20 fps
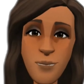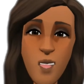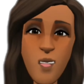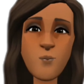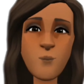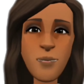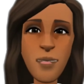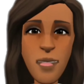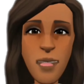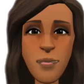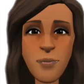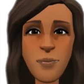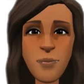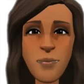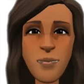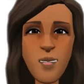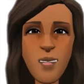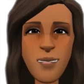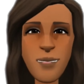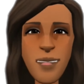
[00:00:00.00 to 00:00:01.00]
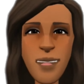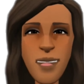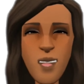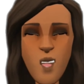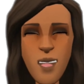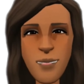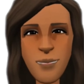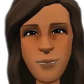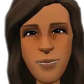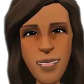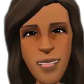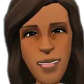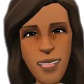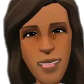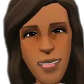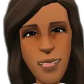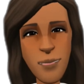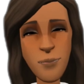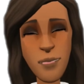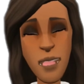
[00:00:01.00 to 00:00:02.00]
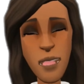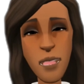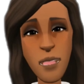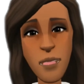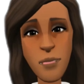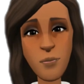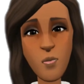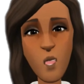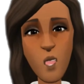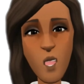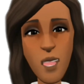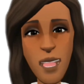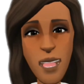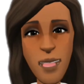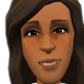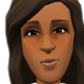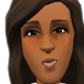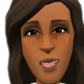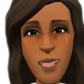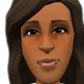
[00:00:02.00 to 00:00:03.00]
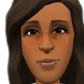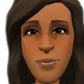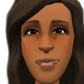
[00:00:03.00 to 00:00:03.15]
It's your tea time. Hey, everybody, let's talk gospel